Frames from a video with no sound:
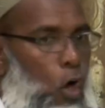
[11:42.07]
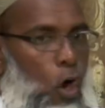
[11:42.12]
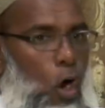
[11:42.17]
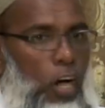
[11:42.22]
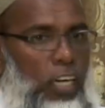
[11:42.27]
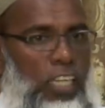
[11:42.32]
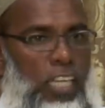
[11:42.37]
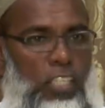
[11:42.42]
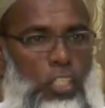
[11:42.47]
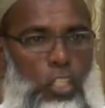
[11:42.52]

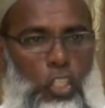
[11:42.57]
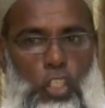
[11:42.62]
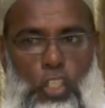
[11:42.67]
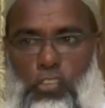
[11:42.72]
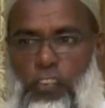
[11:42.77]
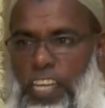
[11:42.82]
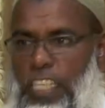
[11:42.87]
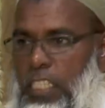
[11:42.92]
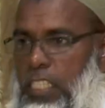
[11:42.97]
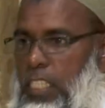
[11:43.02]
on the
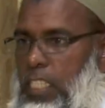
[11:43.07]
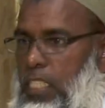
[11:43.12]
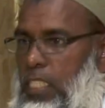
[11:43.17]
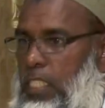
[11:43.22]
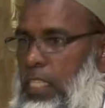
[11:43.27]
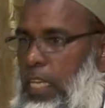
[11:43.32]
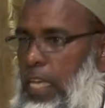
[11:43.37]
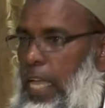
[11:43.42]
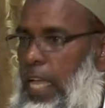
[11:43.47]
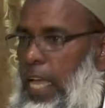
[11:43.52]
streets,
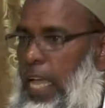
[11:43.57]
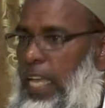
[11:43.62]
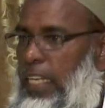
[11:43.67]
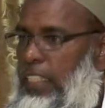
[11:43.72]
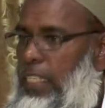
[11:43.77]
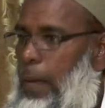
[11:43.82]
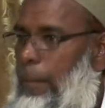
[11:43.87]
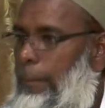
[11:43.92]
in the